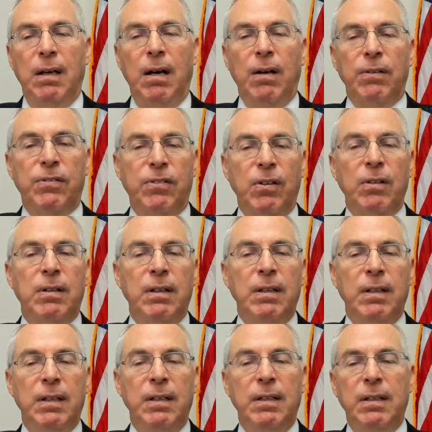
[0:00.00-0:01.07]
are
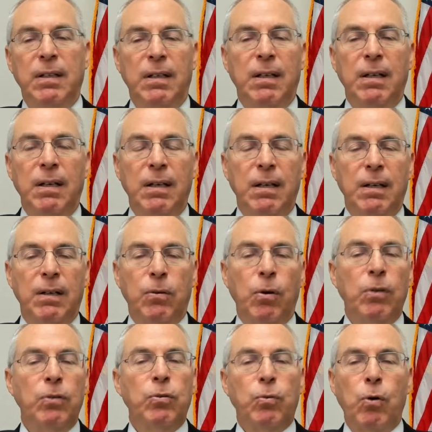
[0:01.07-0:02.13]
certainly
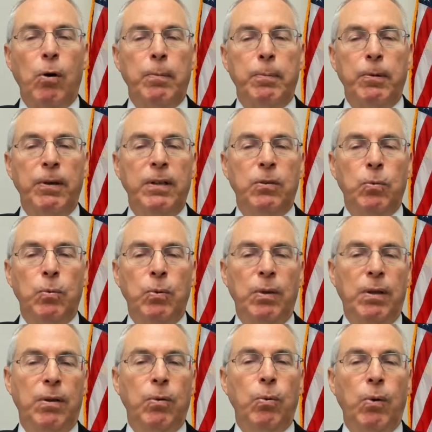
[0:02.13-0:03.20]
going to cooperate
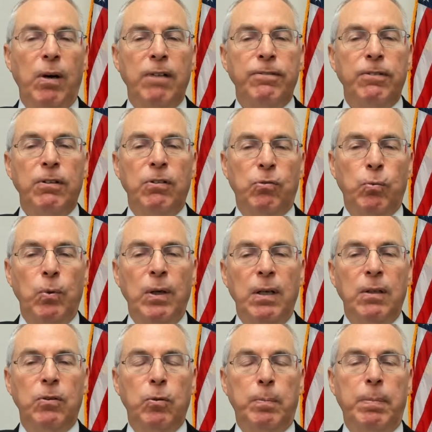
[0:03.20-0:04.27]
with whoever is
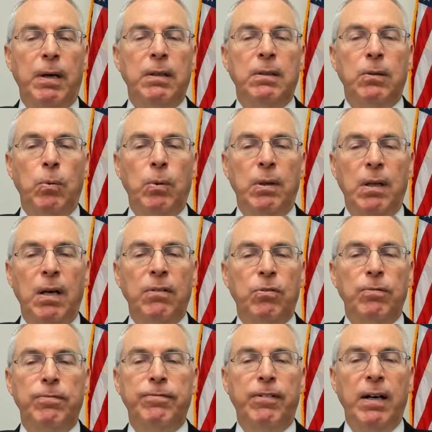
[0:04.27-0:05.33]
willing to partner with
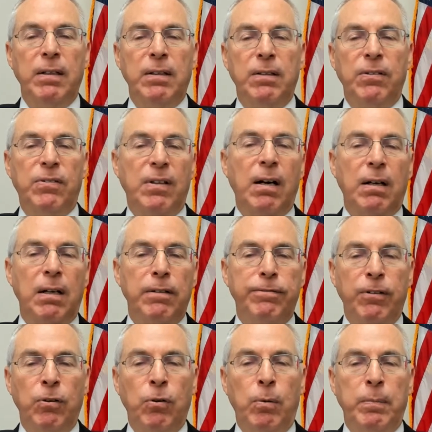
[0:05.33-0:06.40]
us to fight this ugly
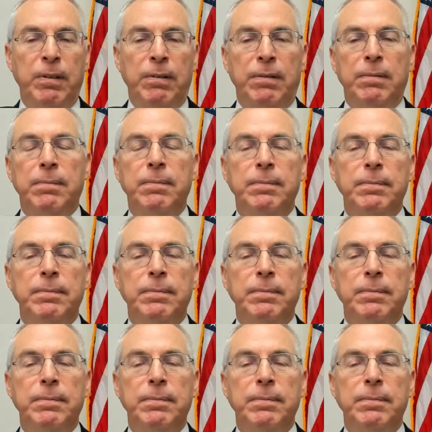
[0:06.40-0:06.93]
phenomenon.